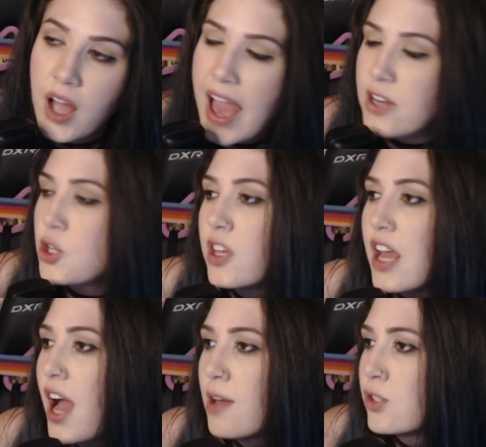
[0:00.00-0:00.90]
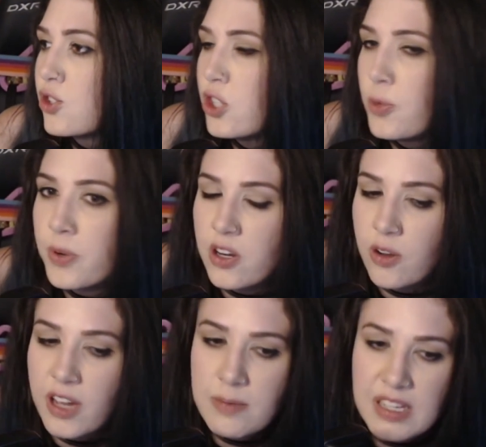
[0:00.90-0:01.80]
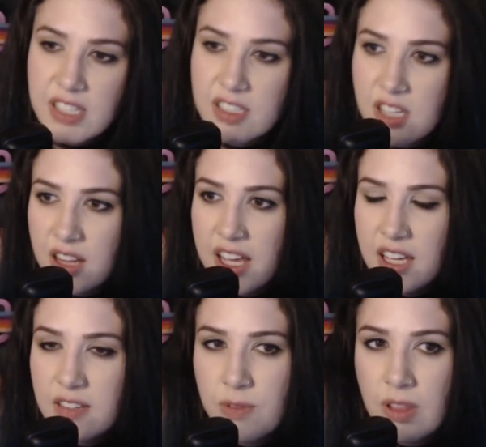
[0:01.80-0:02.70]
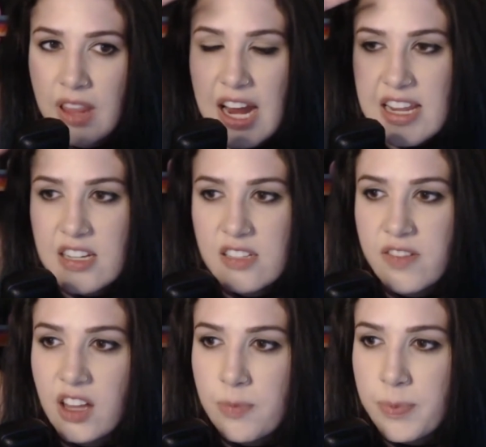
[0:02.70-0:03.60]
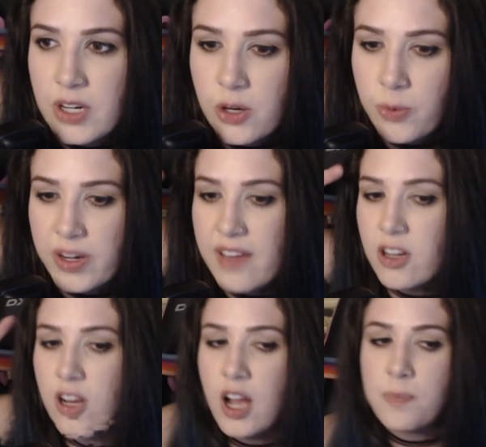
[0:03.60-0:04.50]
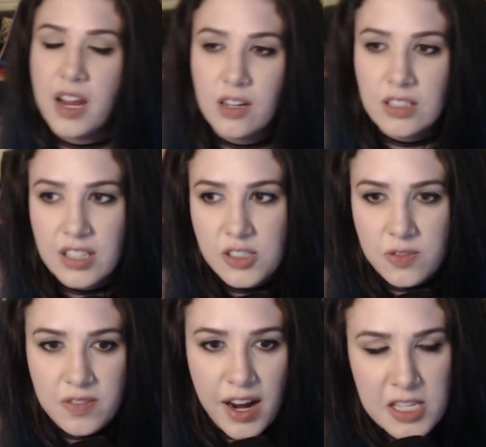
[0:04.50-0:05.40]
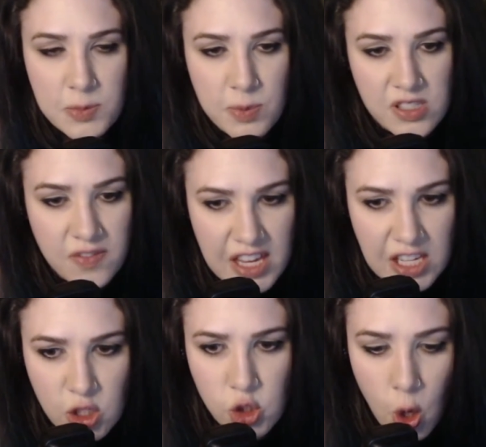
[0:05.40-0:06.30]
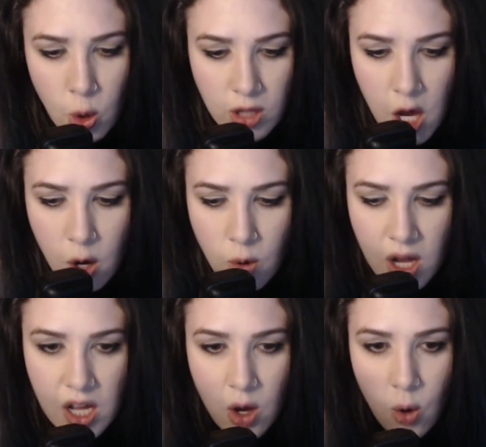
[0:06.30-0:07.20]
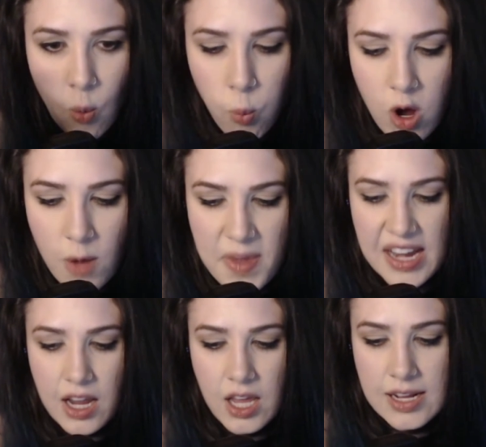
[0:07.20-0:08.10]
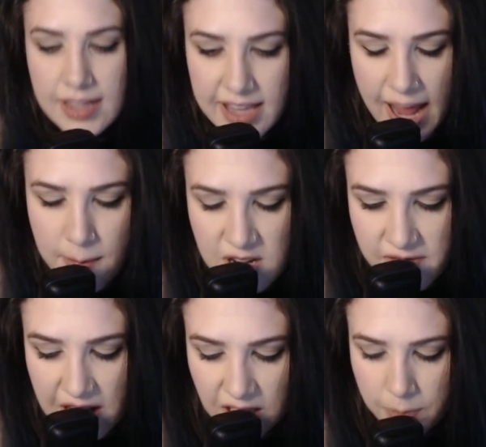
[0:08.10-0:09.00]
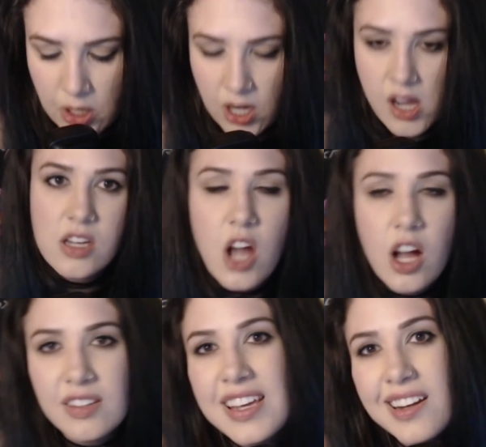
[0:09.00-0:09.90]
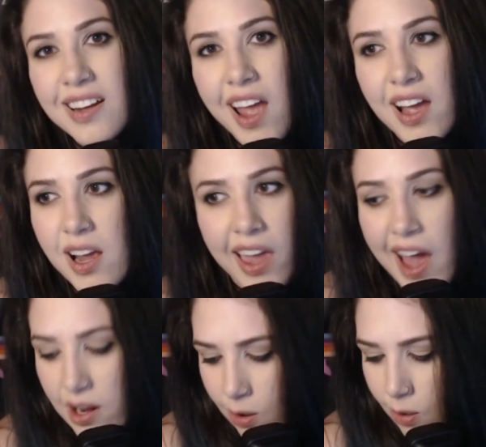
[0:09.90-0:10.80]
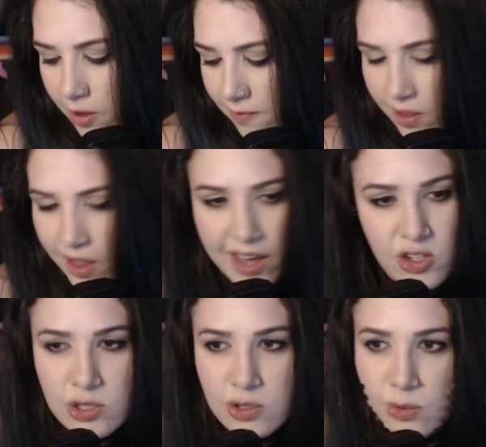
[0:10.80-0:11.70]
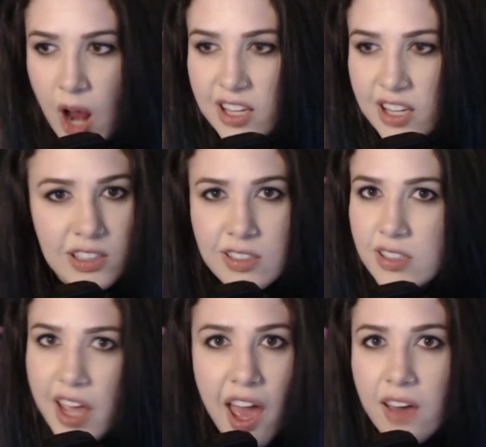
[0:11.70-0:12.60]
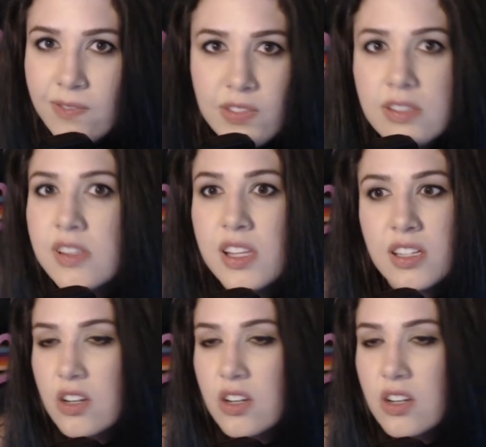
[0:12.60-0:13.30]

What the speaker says: Actually, I was super annoyed because I saw like lady developer or whatever. Apparently, it's very specific solo woman game developer. Y'all need a category for like just regular devs that